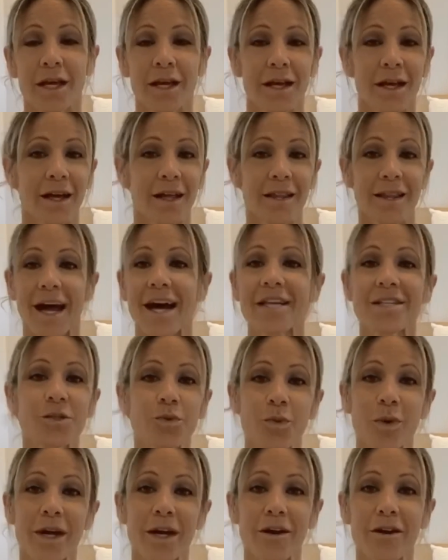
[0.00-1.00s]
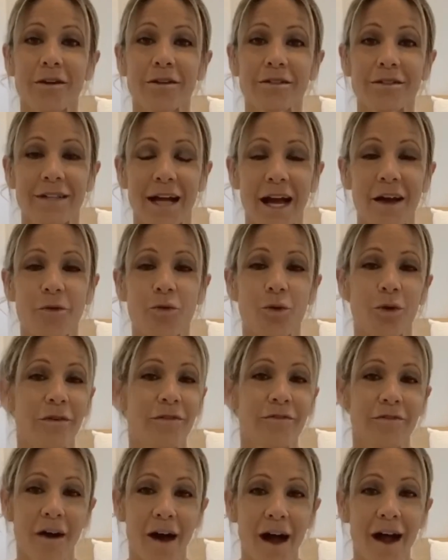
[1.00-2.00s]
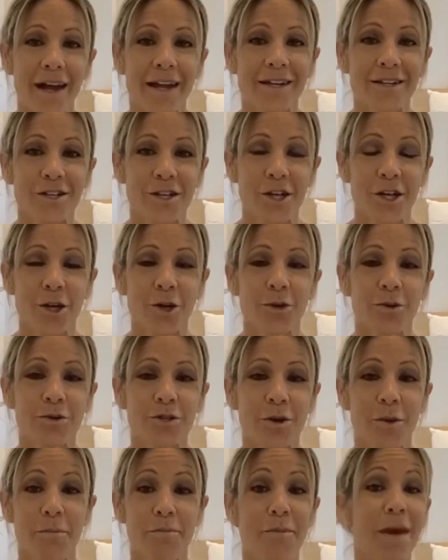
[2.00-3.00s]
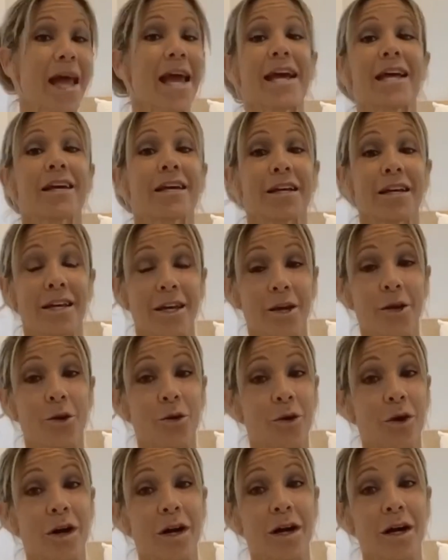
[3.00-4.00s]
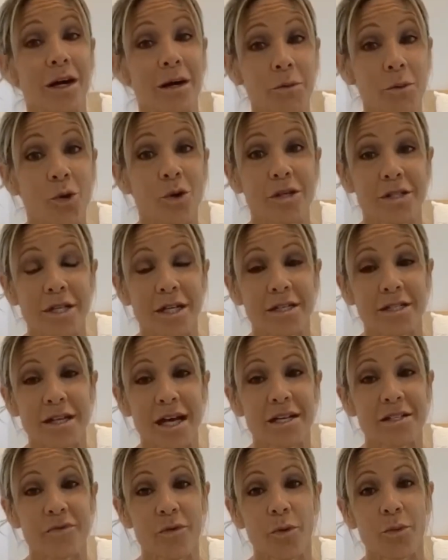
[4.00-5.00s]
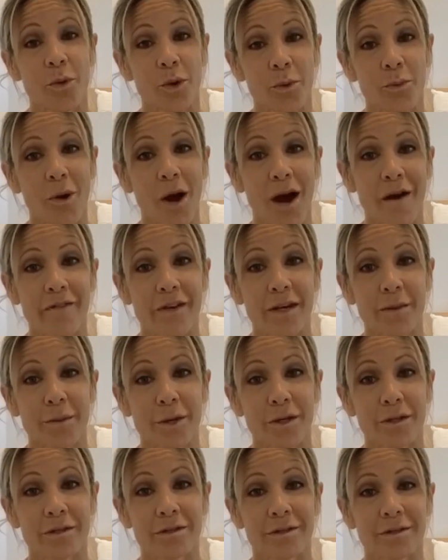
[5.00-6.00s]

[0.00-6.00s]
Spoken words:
That's where life will find you to make you more successful, more profitable.